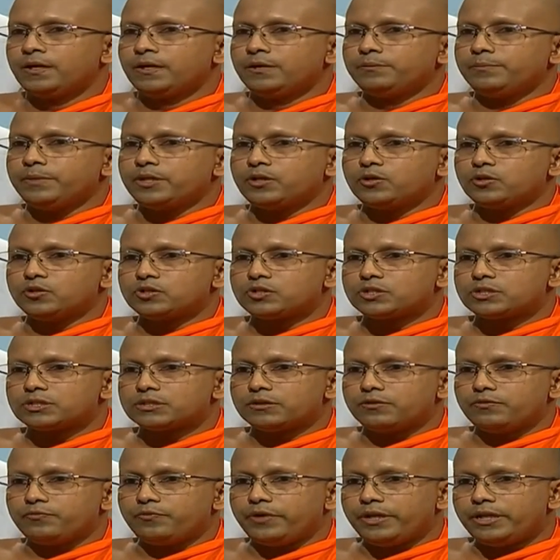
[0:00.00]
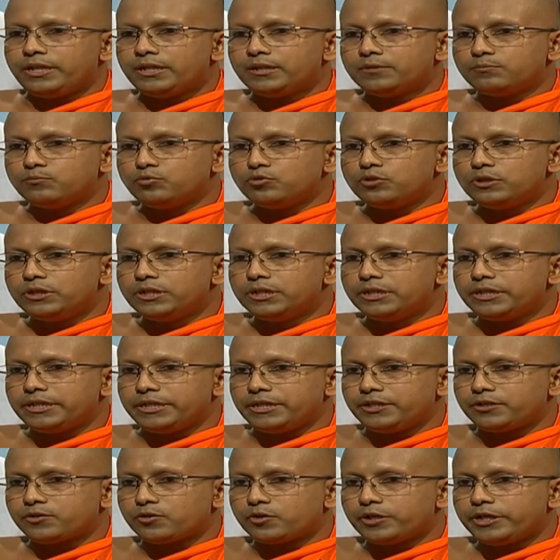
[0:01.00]
because when the Buddha
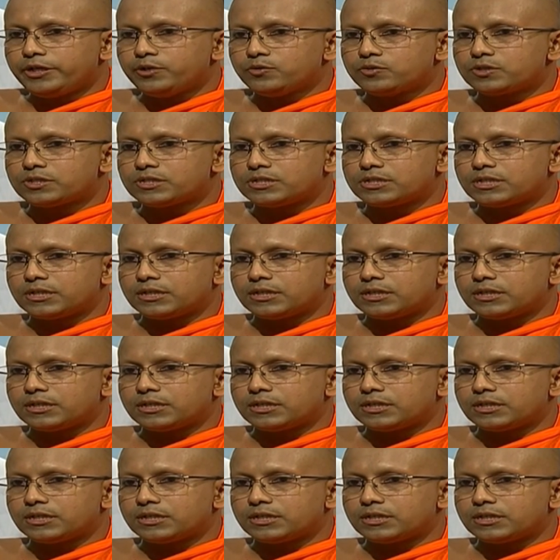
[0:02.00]
introduced